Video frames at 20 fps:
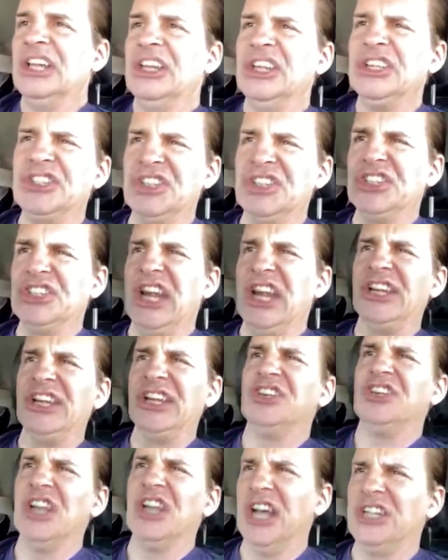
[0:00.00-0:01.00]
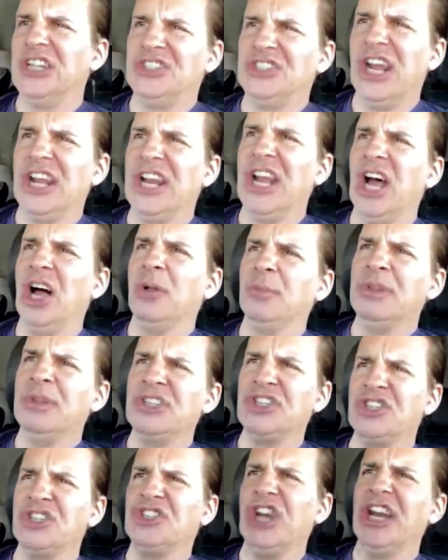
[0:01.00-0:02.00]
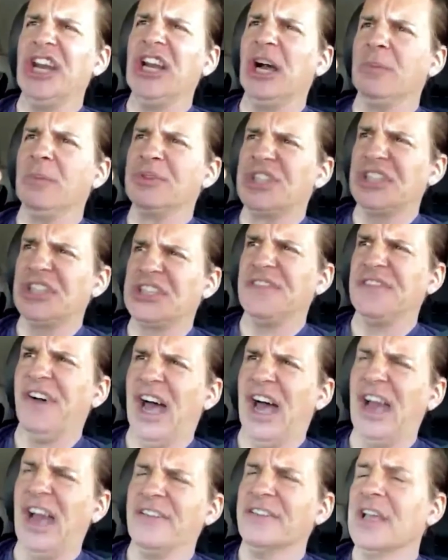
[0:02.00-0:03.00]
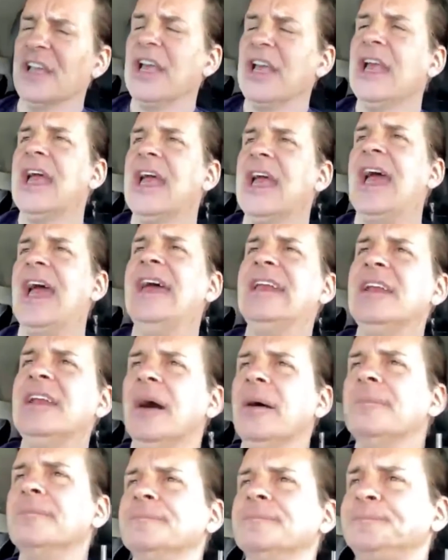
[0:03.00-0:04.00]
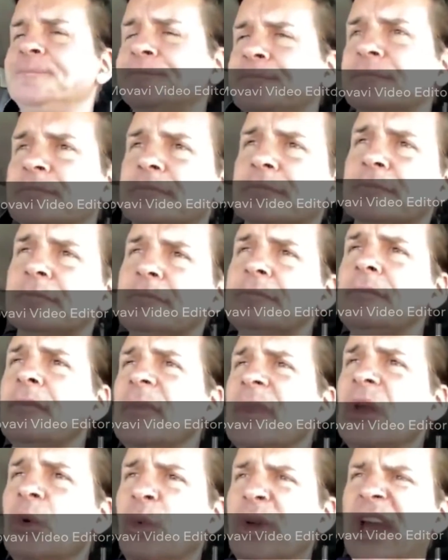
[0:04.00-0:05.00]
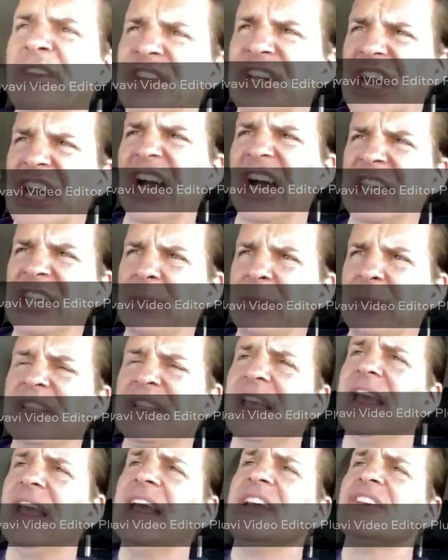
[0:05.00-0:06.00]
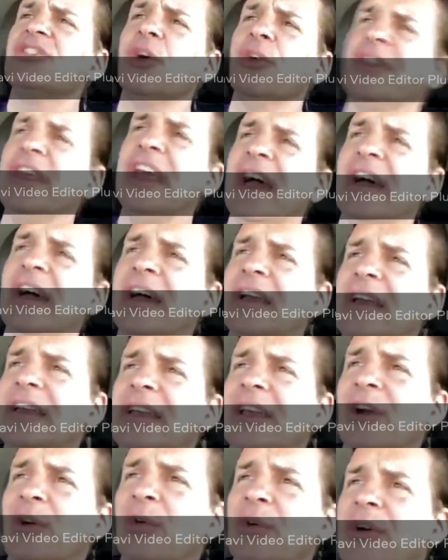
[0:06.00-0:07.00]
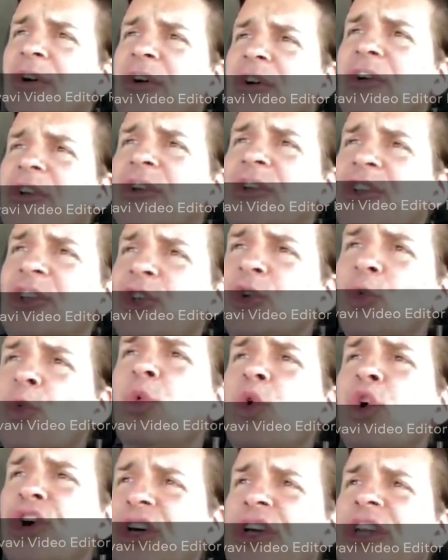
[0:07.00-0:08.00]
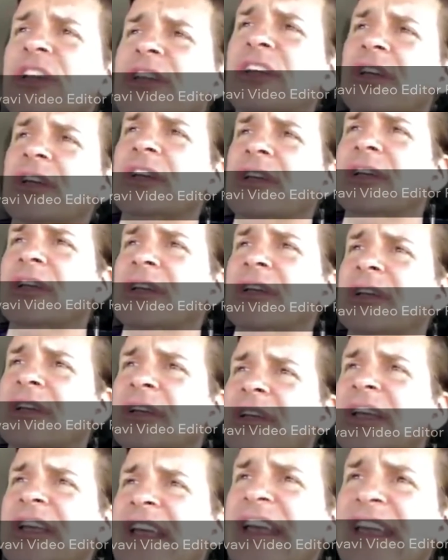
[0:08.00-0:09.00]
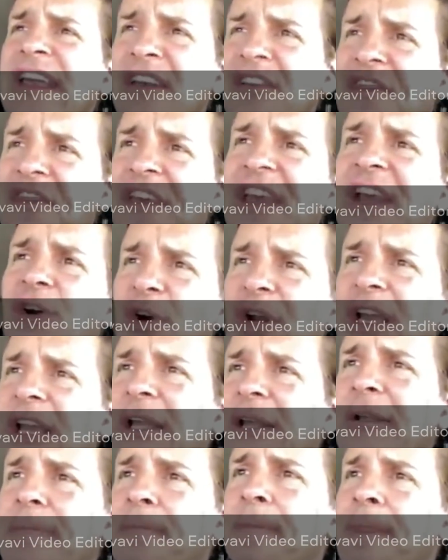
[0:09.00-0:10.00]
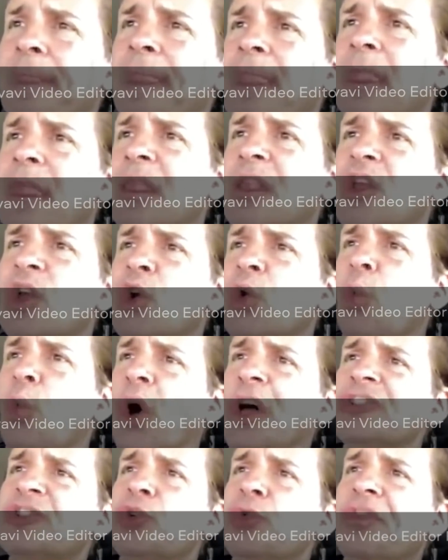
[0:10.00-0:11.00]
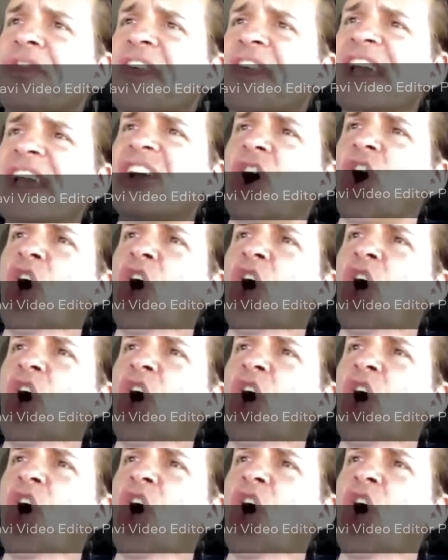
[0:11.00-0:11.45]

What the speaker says: this is not Jade Helm. This is Jade Helm 65. And we have the documents. So you would, in theory, want to think